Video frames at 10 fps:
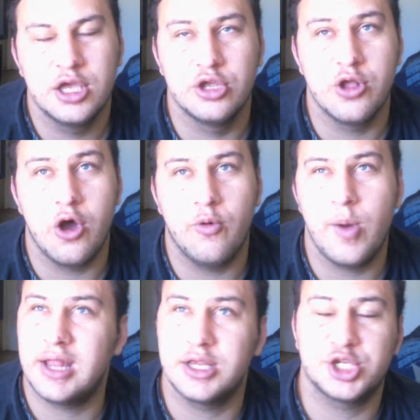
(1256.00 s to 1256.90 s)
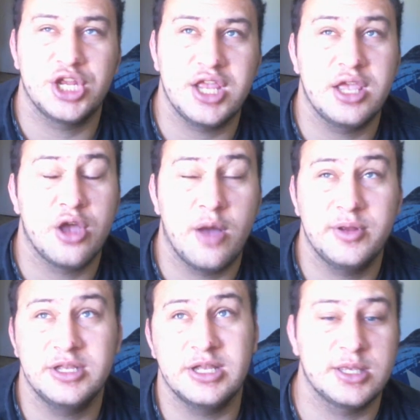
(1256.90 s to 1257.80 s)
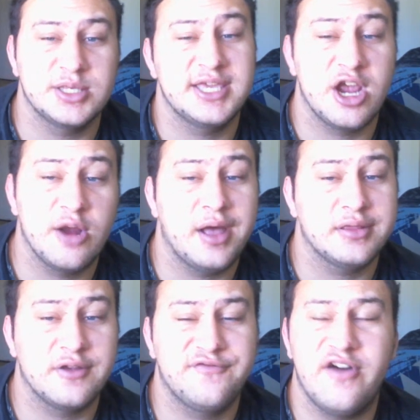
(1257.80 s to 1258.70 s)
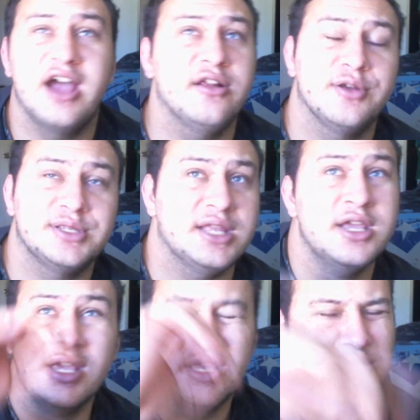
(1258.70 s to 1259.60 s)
you know, in a shitty company that doesn't care about their fighters, and, you